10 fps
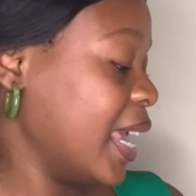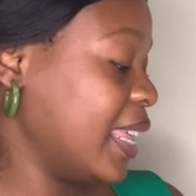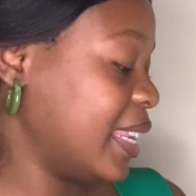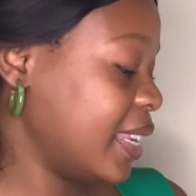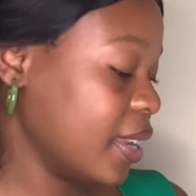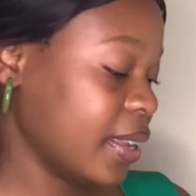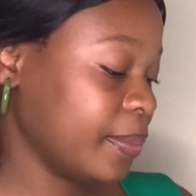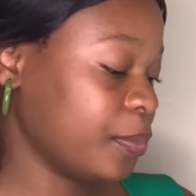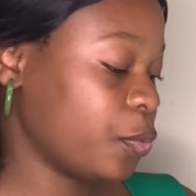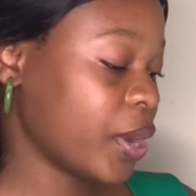in the
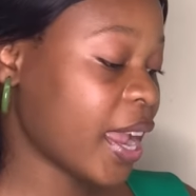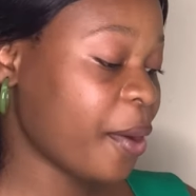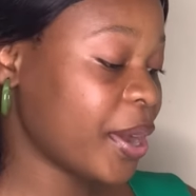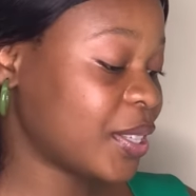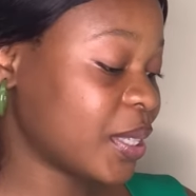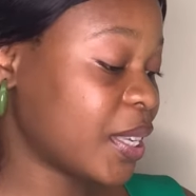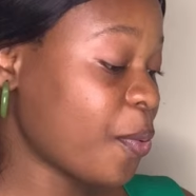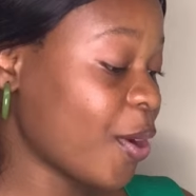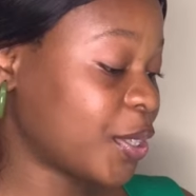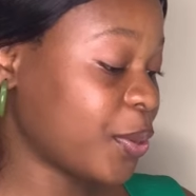we can't wait to see
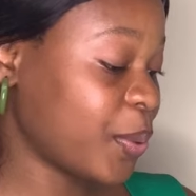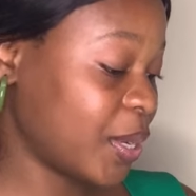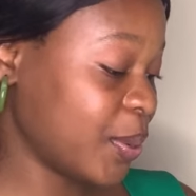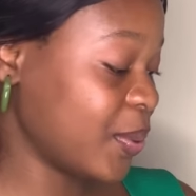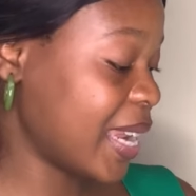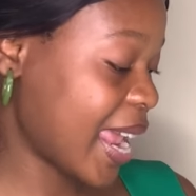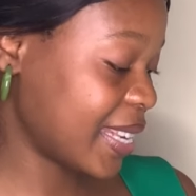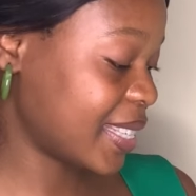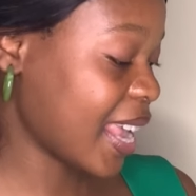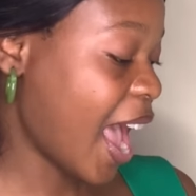what you will do
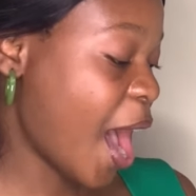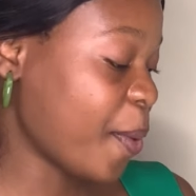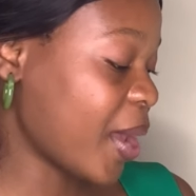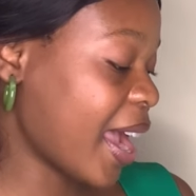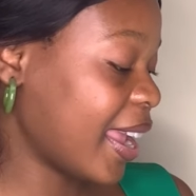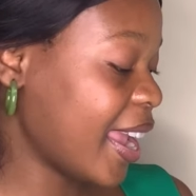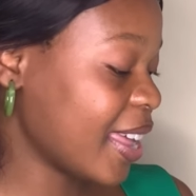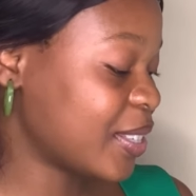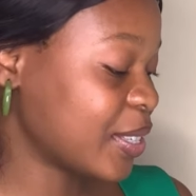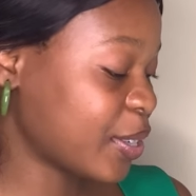next, and we are here
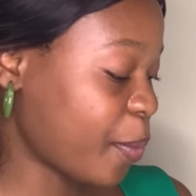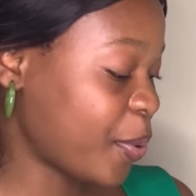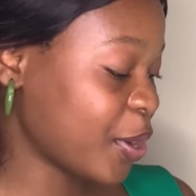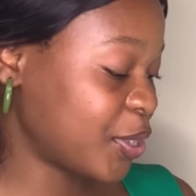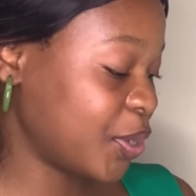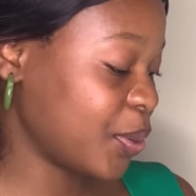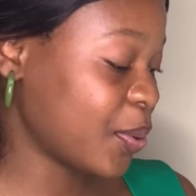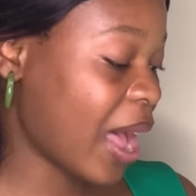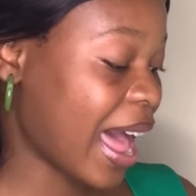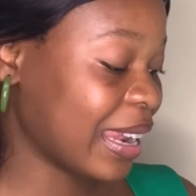to support
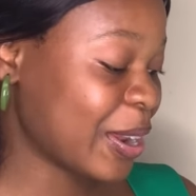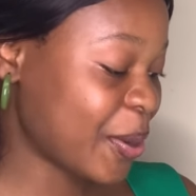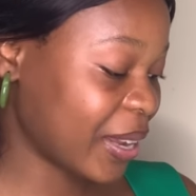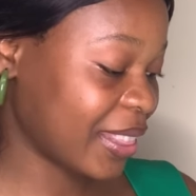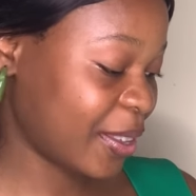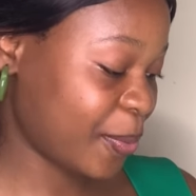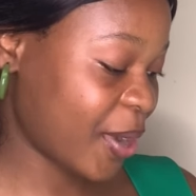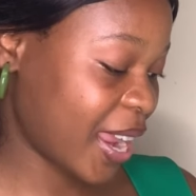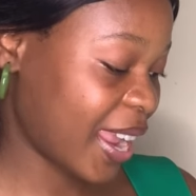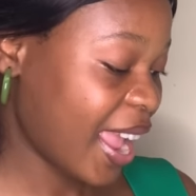you along the
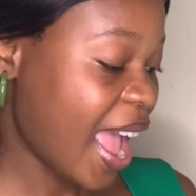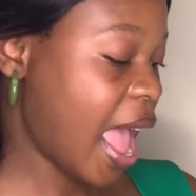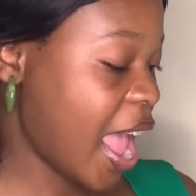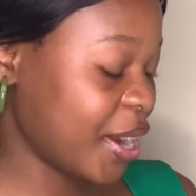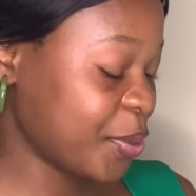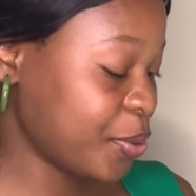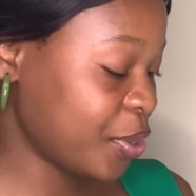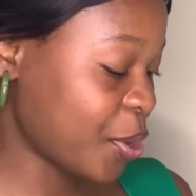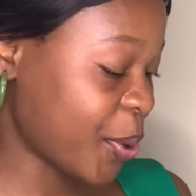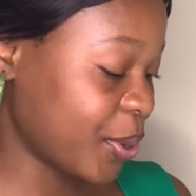way. And who
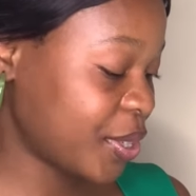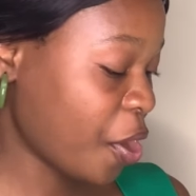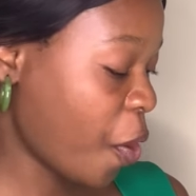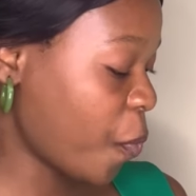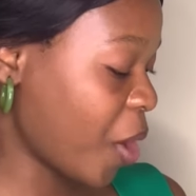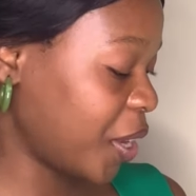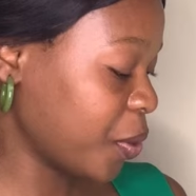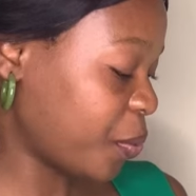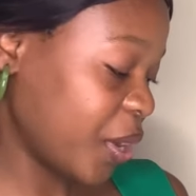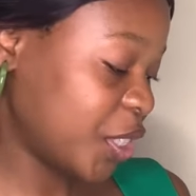knows, when
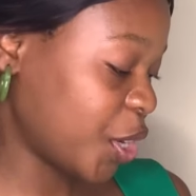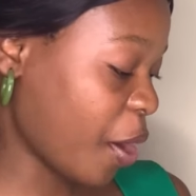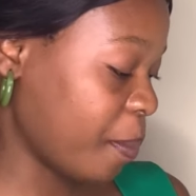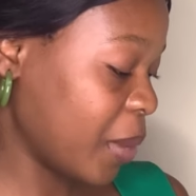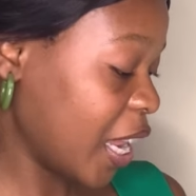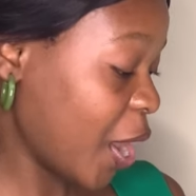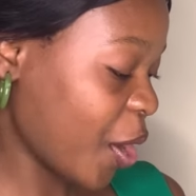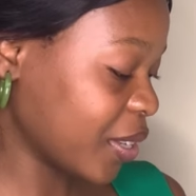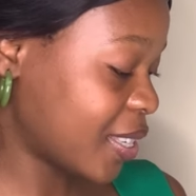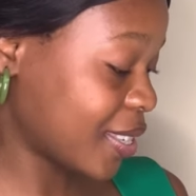you reach your
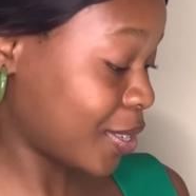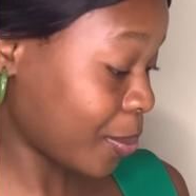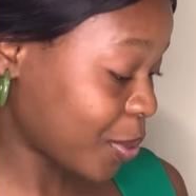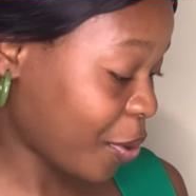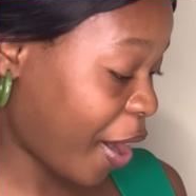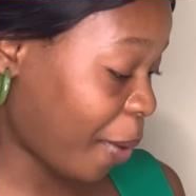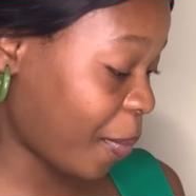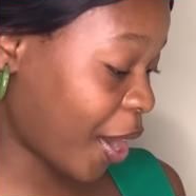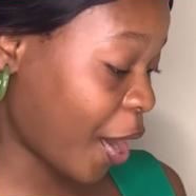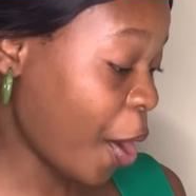millionth
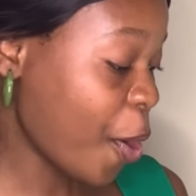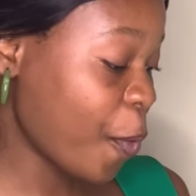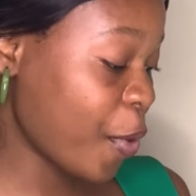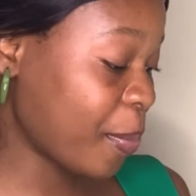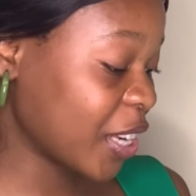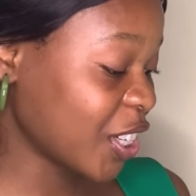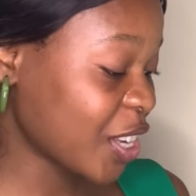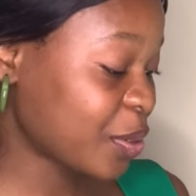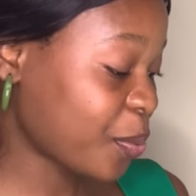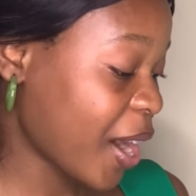subscriber, we may
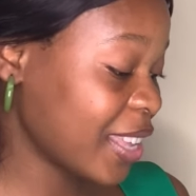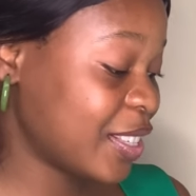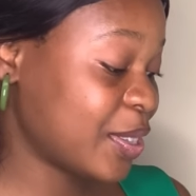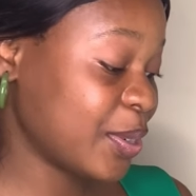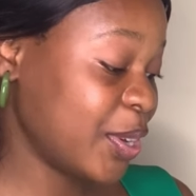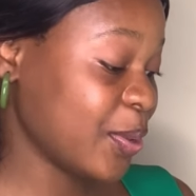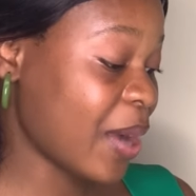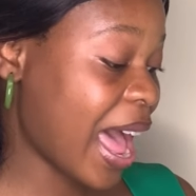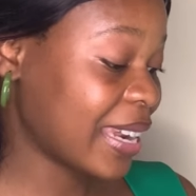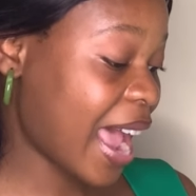just write to you
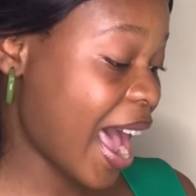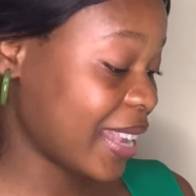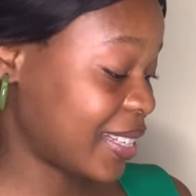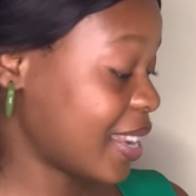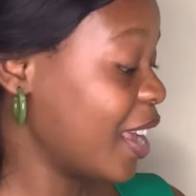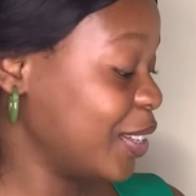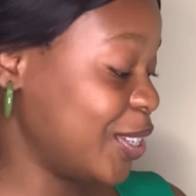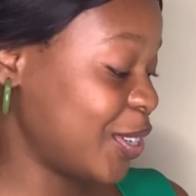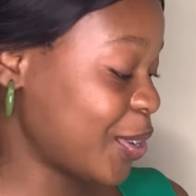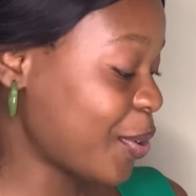and ask,
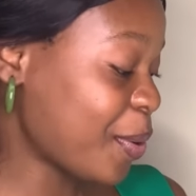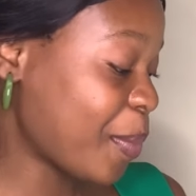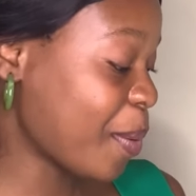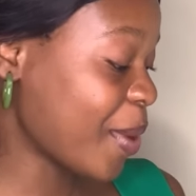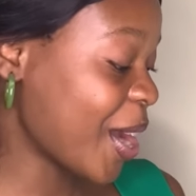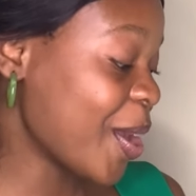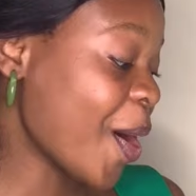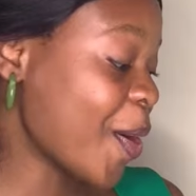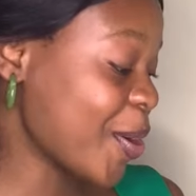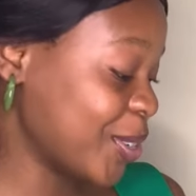do you remember your
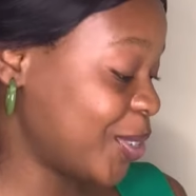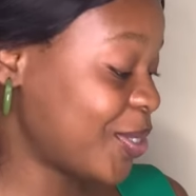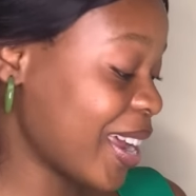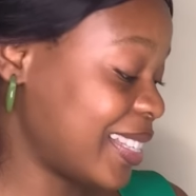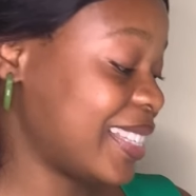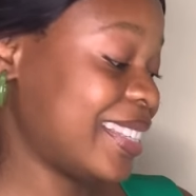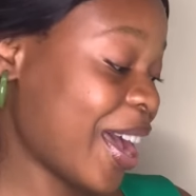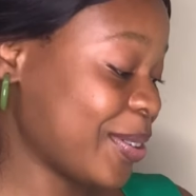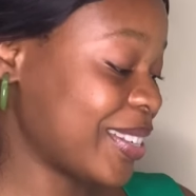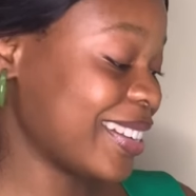
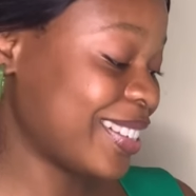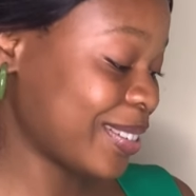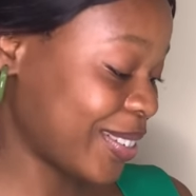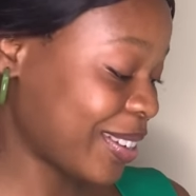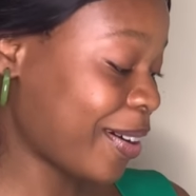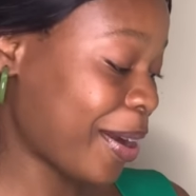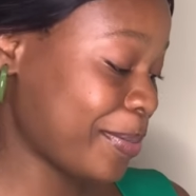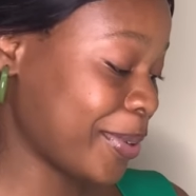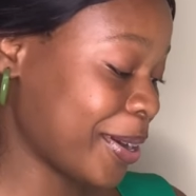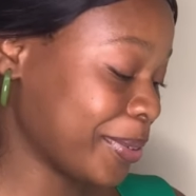100,000
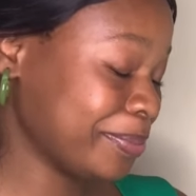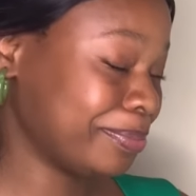subscriber?